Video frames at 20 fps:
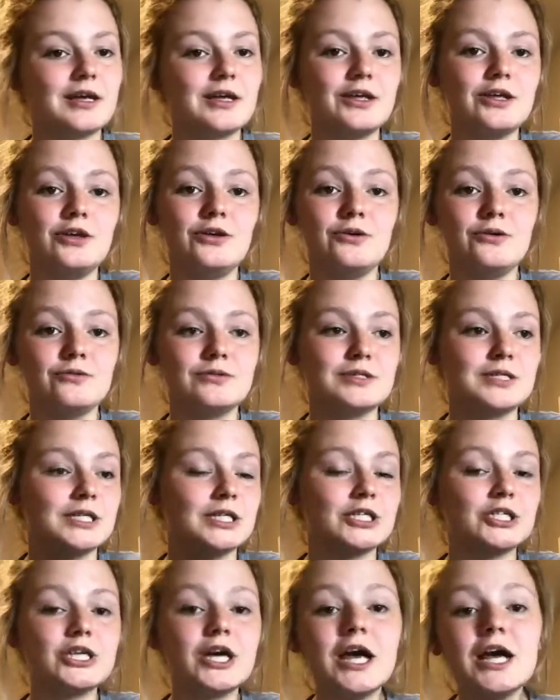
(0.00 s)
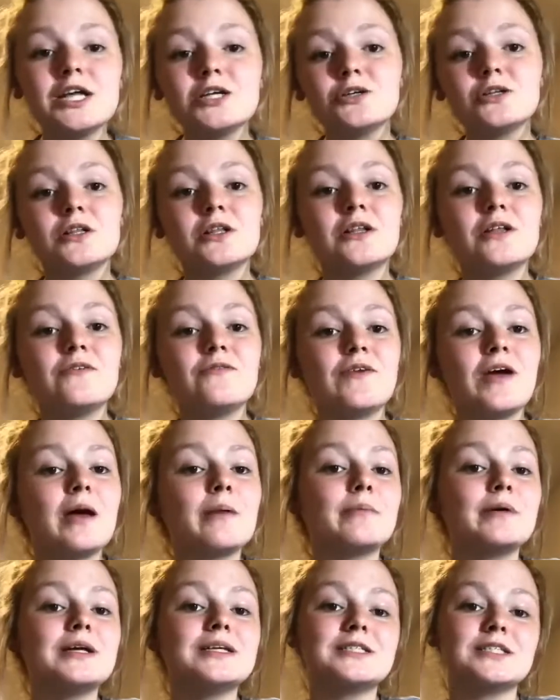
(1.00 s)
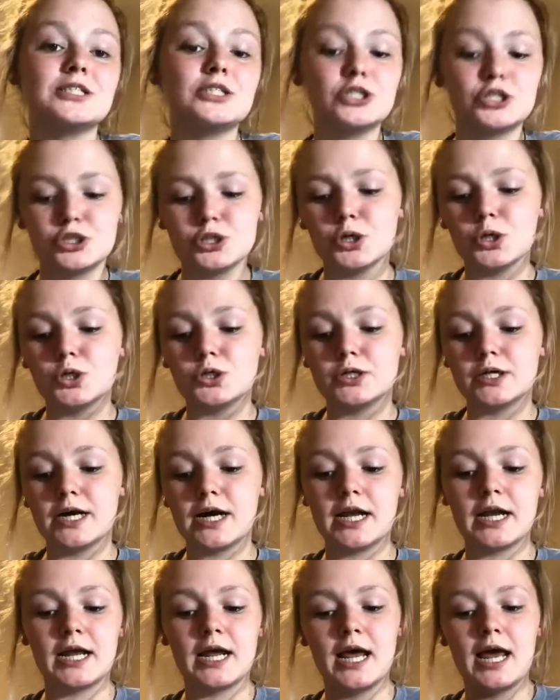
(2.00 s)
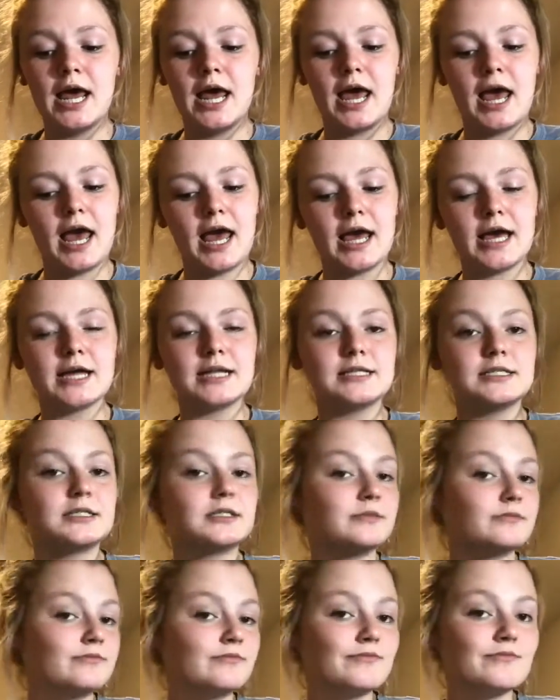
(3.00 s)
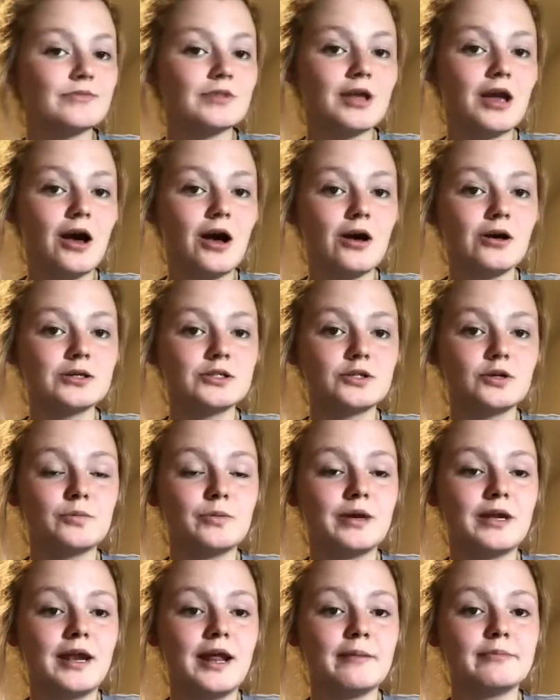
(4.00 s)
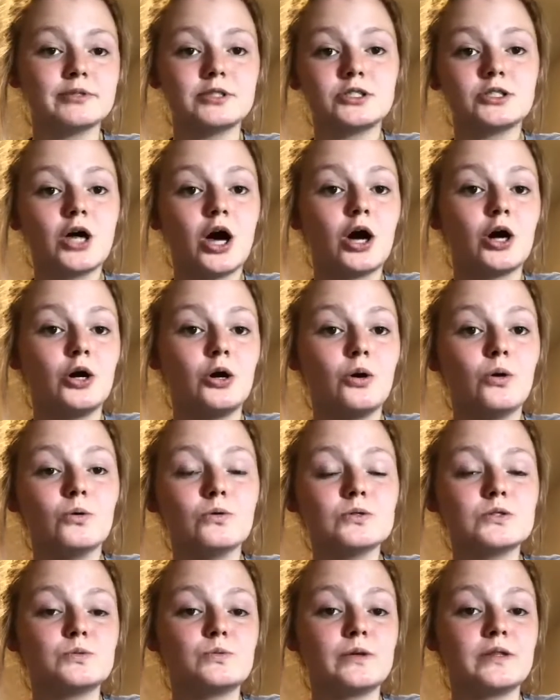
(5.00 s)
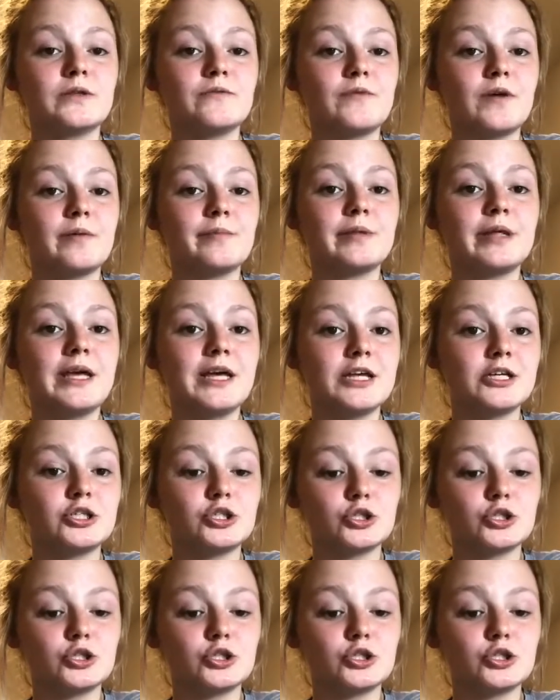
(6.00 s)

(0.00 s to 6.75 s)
you see the change within the families and the children, and also being able to talk goals with the family and